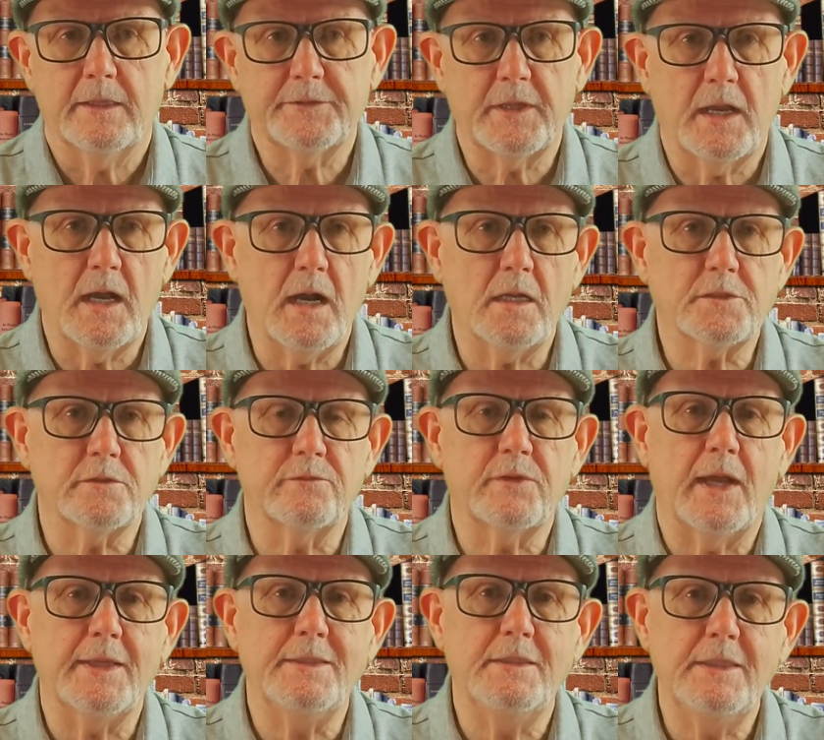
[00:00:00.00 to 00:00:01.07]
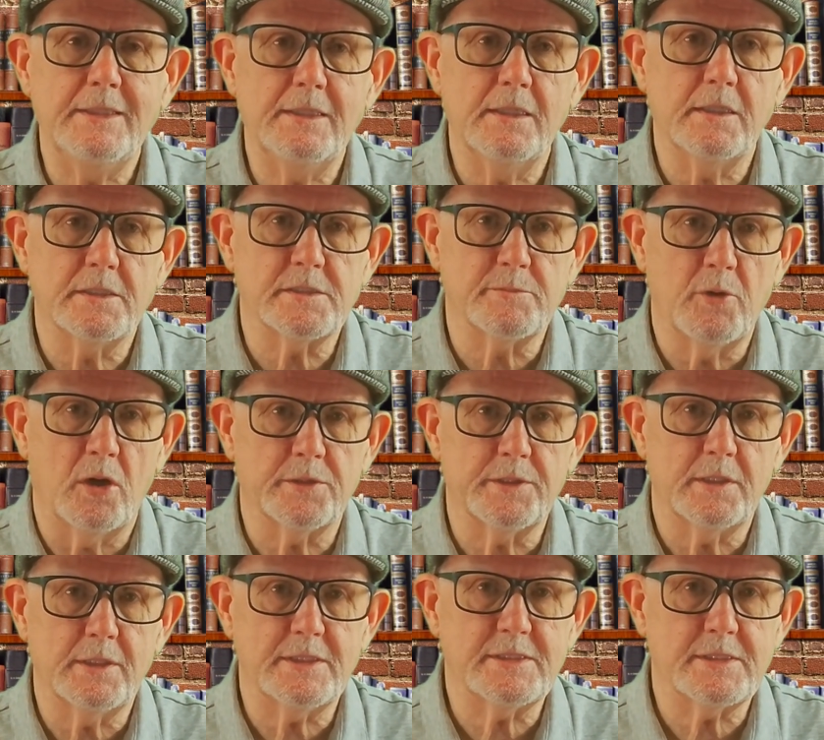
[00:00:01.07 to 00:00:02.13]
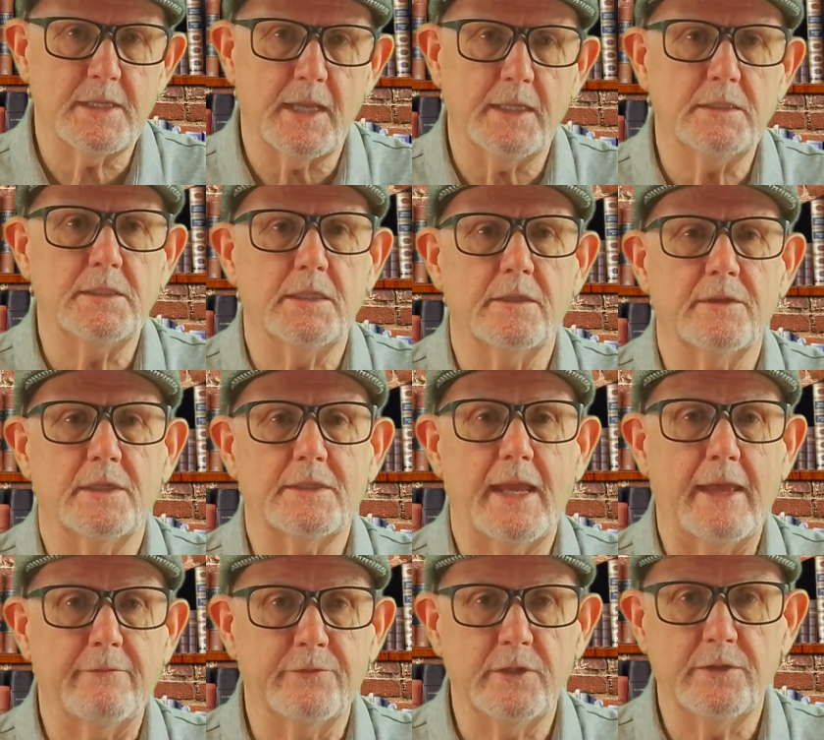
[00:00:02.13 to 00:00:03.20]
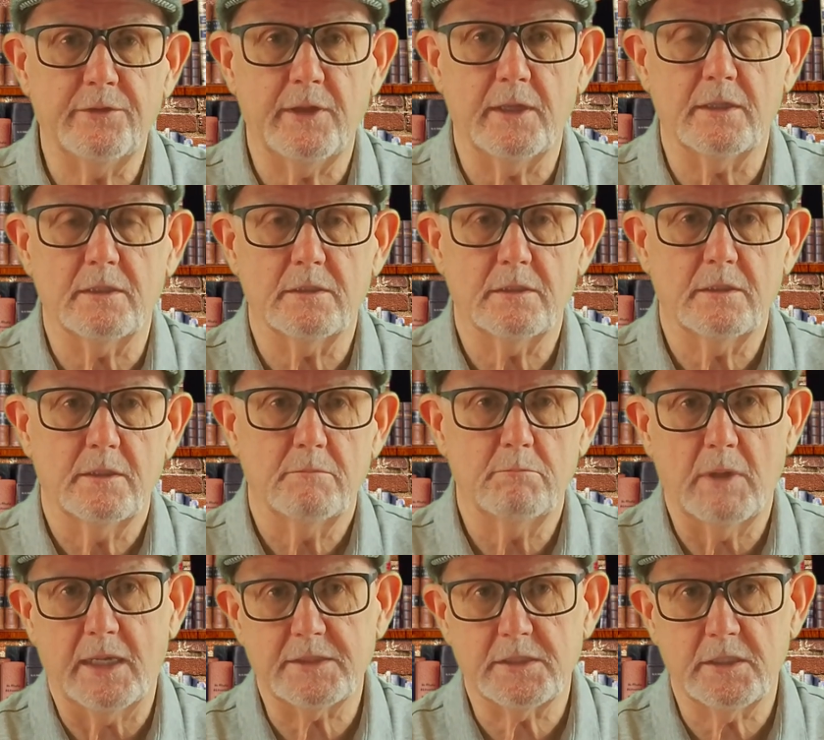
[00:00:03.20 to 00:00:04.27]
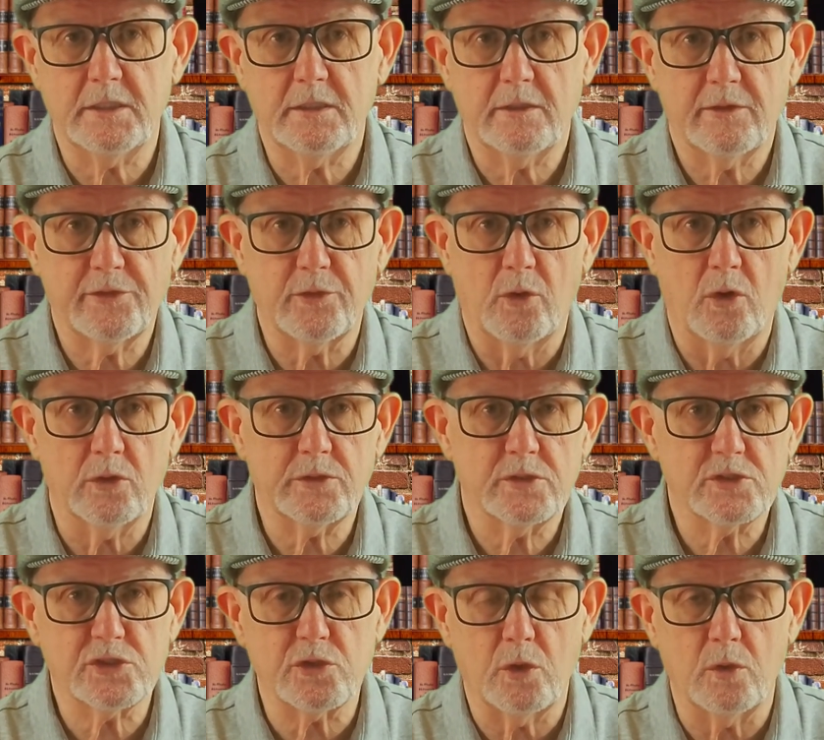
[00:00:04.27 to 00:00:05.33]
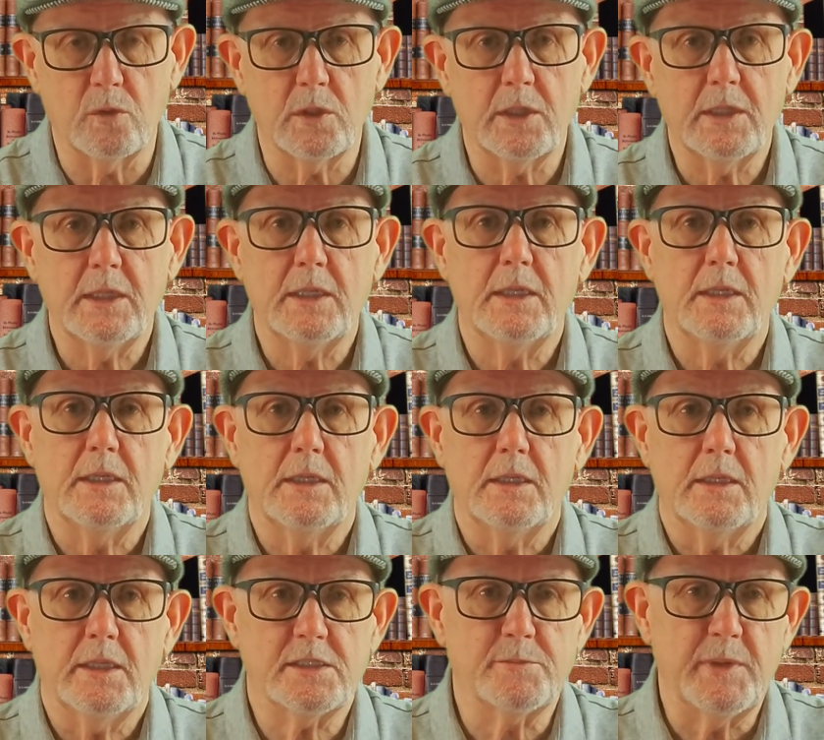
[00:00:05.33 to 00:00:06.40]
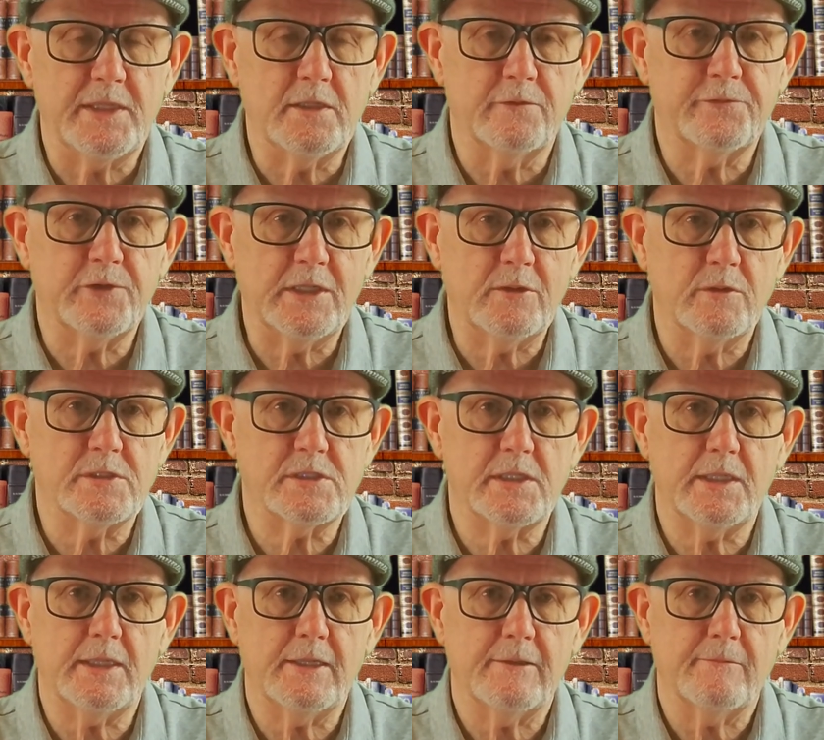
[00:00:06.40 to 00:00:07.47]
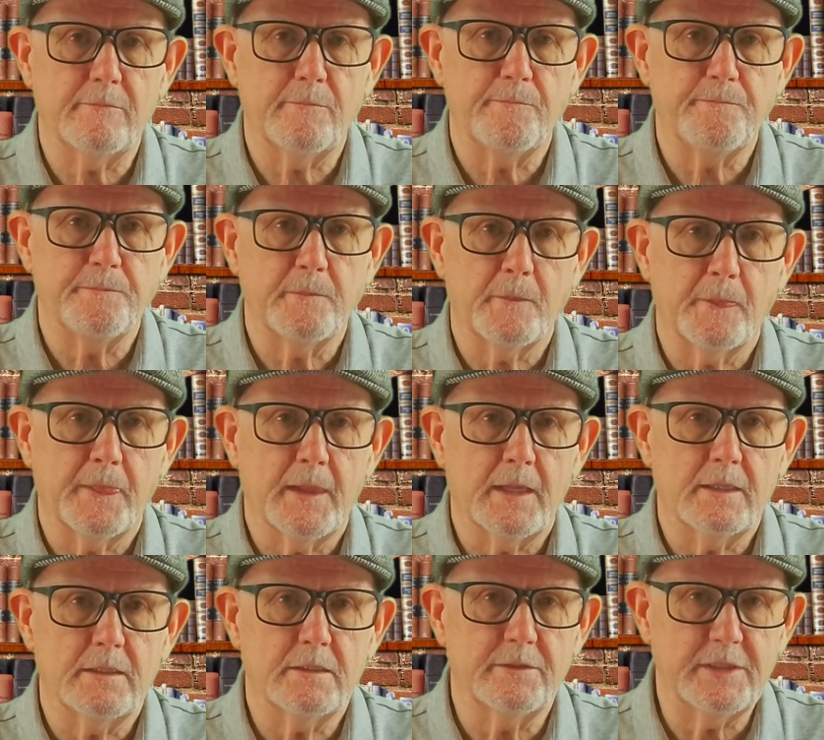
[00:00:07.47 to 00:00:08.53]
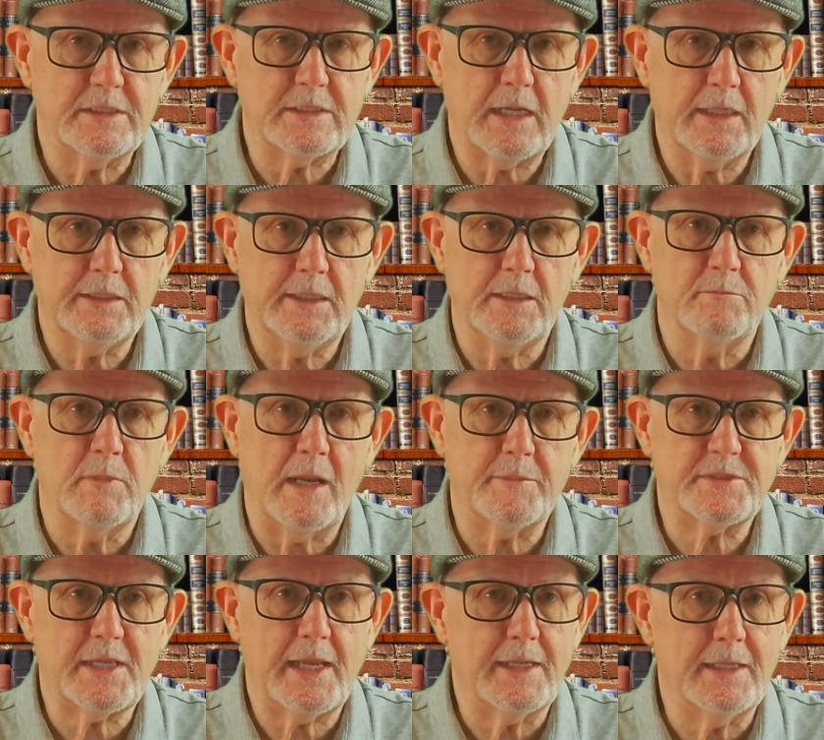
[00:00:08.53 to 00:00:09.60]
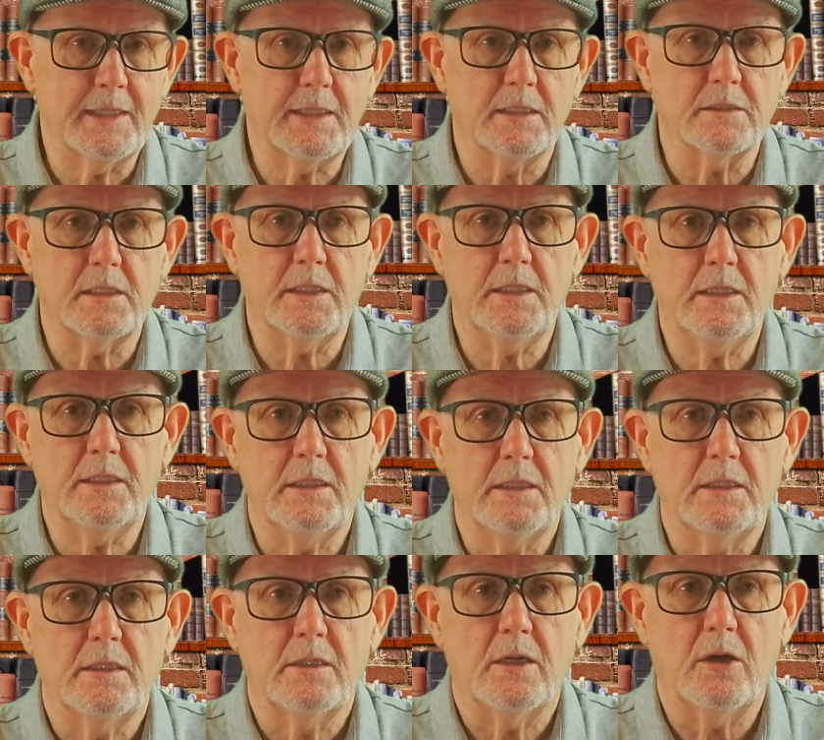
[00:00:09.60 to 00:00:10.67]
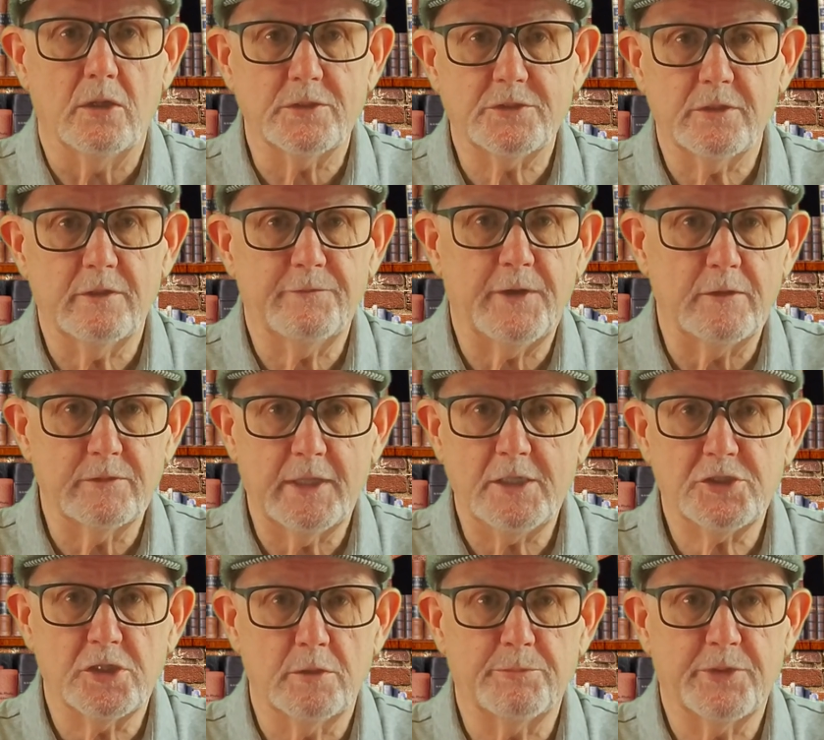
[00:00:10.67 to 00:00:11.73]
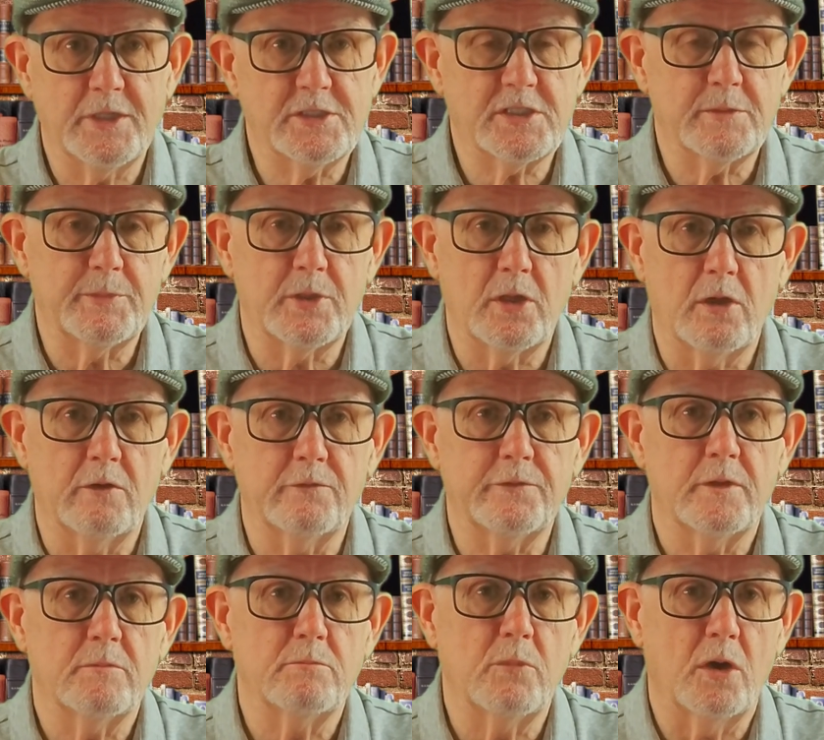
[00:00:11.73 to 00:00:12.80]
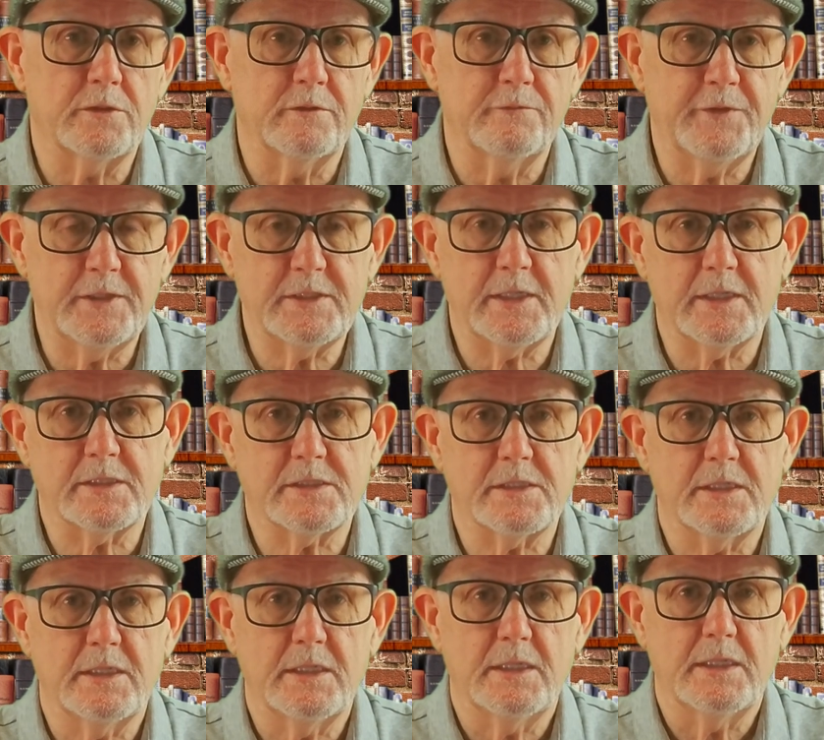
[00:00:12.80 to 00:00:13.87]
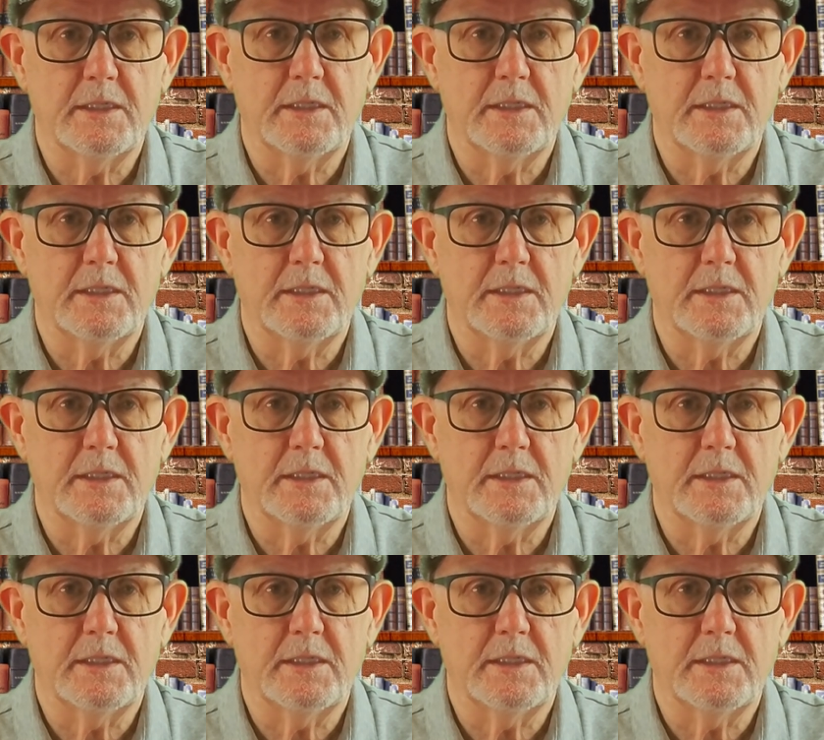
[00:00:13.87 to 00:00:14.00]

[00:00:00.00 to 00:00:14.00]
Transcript: At the heart of Guy Needler's model is the idea that everything, matter, thought, soul, is made of frequency. This idea maps elegantly onto the foundational principle of modern physics,